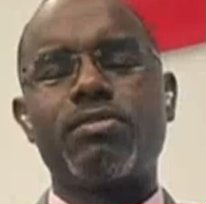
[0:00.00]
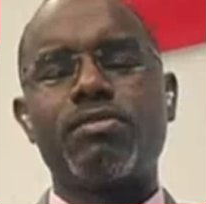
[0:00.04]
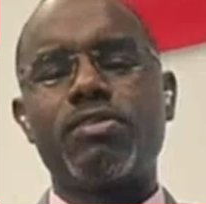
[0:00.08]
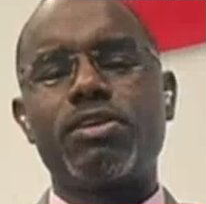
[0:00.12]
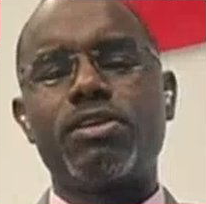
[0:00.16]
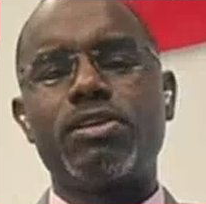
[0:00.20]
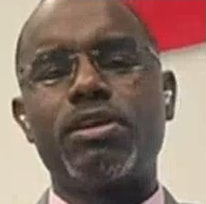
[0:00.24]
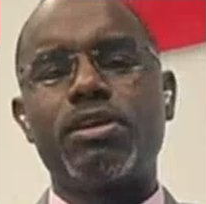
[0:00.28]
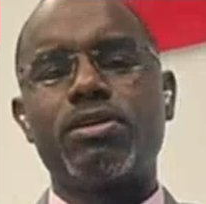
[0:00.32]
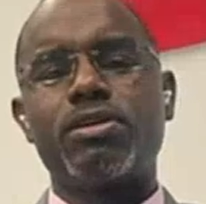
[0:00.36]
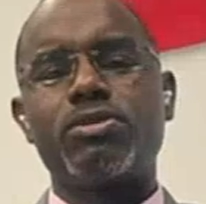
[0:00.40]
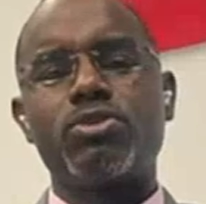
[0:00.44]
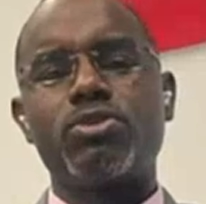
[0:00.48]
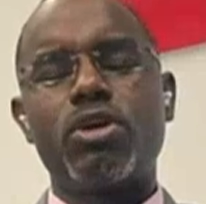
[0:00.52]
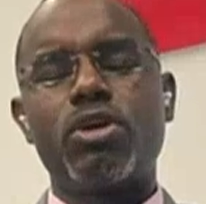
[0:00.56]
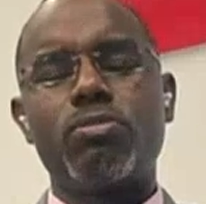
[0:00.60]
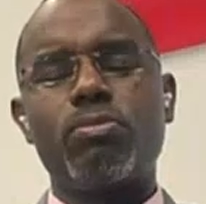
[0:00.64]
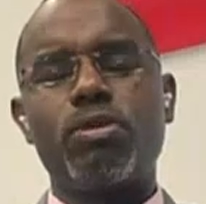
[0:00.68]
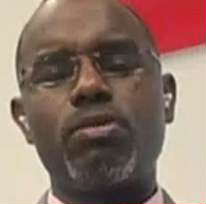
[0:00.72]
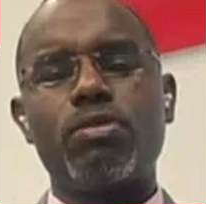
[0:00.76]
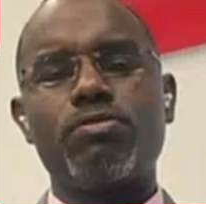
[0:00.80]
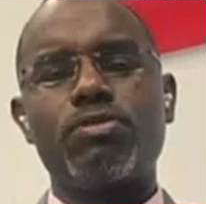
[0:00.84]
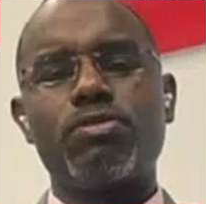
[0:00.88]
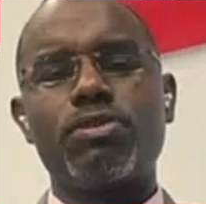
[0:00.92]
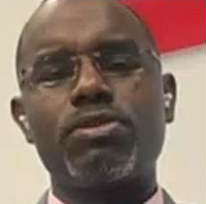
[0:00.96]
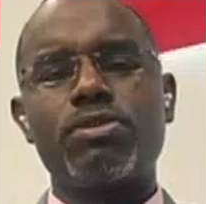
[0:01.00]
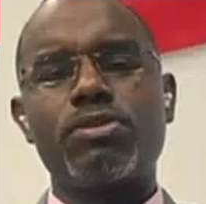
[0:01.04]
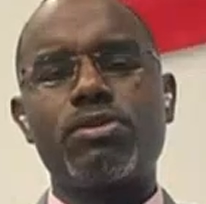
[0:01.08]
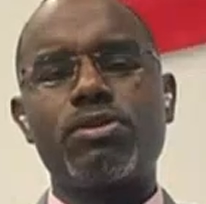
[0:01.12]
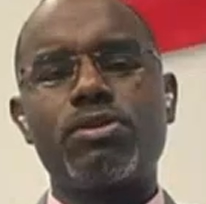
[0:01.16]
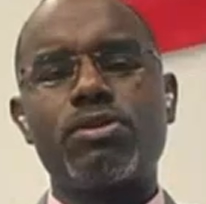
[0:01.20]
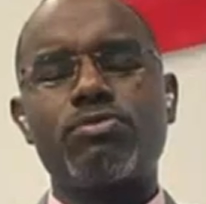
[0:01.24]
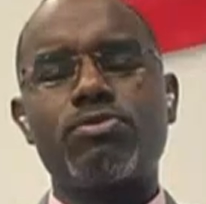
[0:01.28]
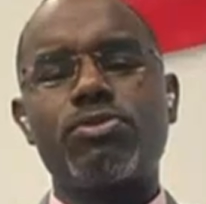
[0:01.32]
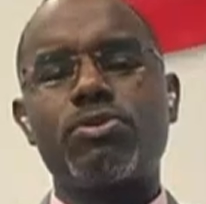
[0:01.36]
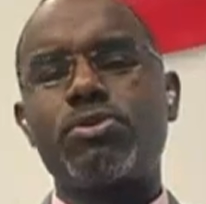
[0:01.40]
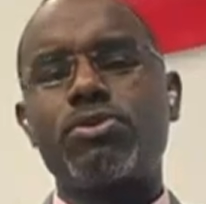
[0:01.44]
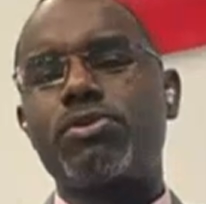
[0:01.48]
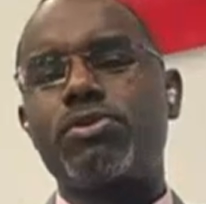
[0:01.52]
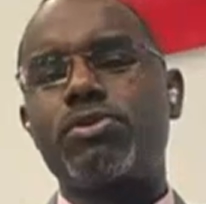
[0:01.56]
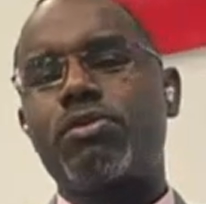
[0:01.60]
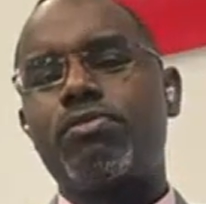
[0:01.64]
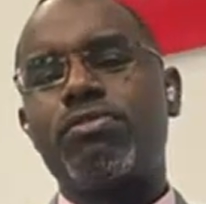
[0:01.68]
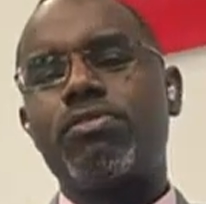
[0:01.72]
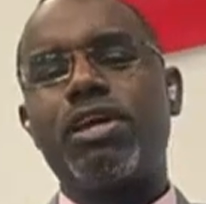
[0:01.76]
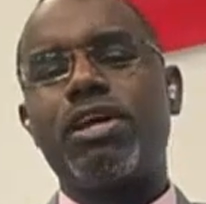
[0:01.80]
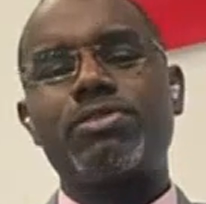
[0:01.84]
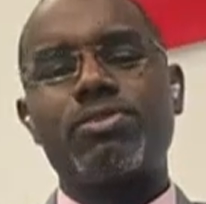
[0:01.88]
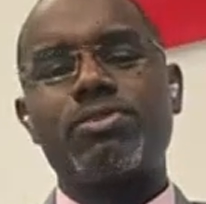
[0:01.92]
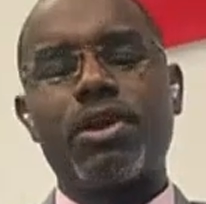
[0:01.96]
can see Nvidia on top of
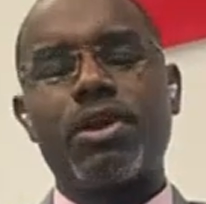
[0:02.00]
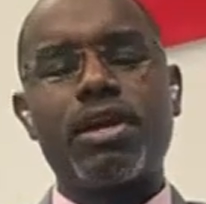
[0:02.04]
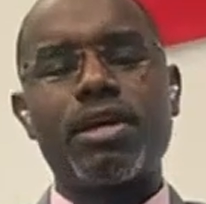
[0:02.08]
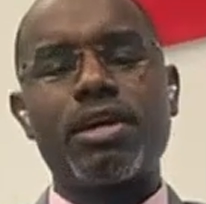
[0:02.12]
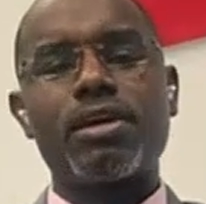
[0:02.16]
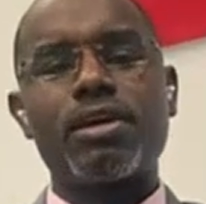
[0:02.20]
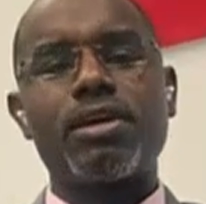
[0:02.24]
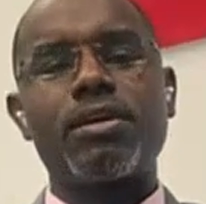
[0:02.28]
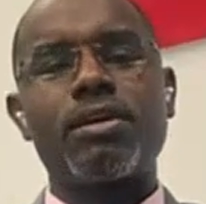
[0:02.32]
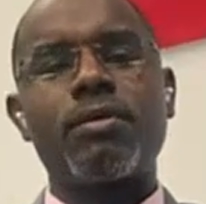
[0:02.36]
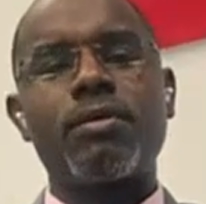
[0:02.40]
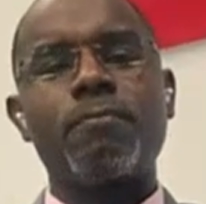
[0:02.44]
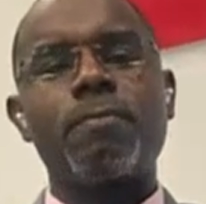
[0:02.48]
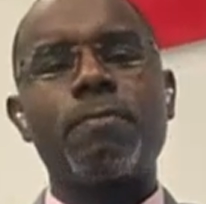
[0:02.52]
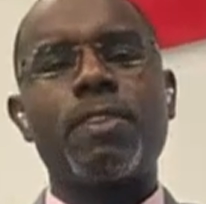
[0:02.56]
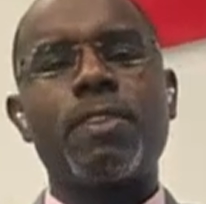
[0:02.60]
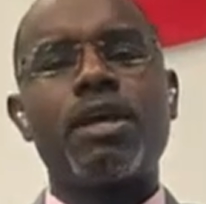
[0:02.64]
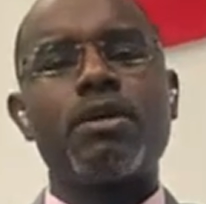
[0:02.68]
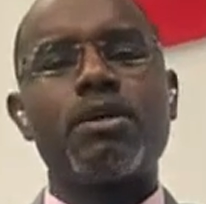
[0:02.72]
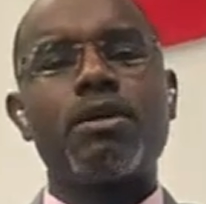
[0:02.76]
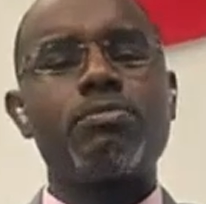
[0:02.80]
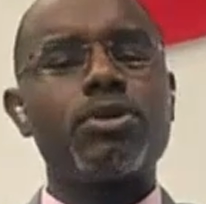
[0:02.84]
that ranking,